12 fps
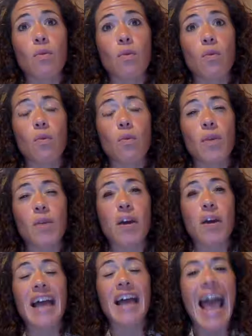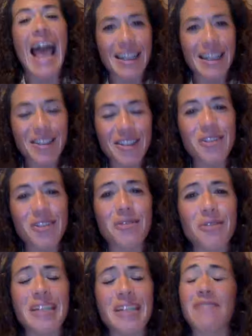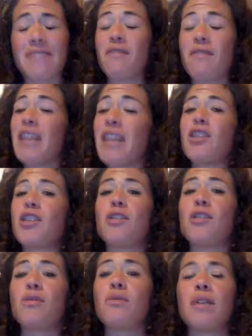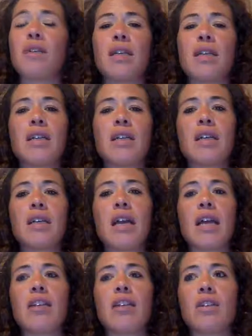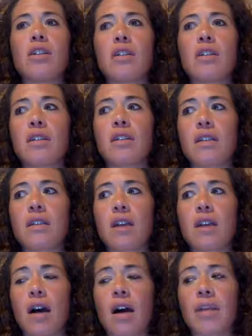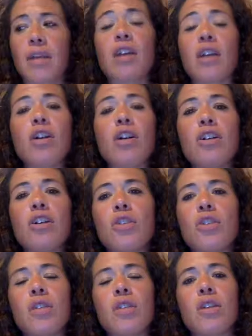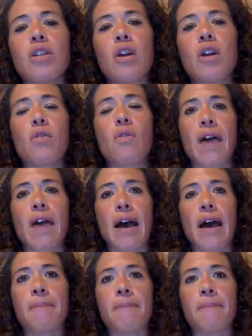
we want to ask you and invite you and just encourage you to know that